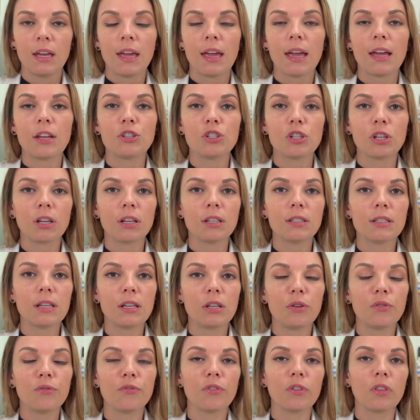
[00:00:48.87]
and should
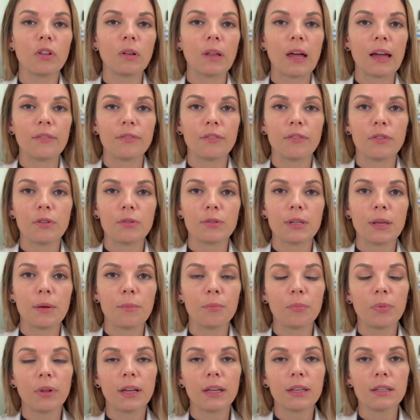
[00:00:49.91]
continue for the life of those
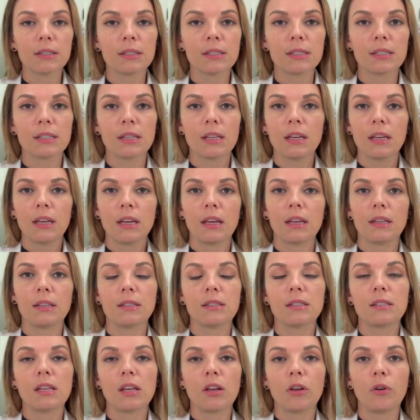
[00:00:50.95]
implants
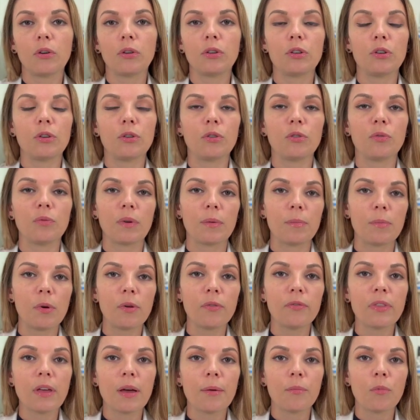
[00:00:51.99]
until you
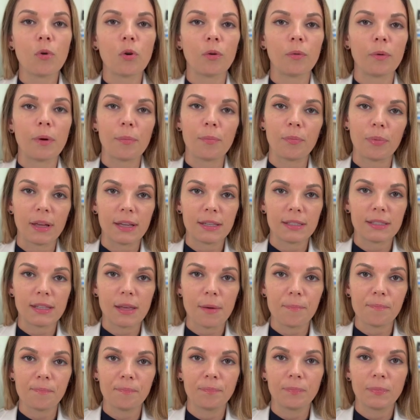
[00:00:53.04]
remove them or replace
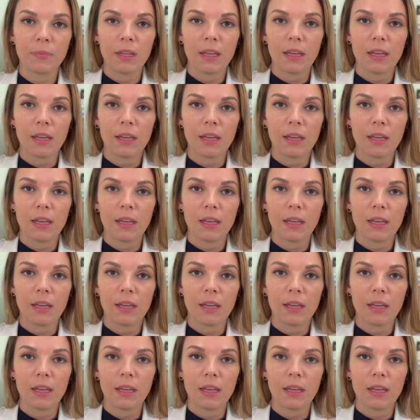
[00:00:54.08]
them.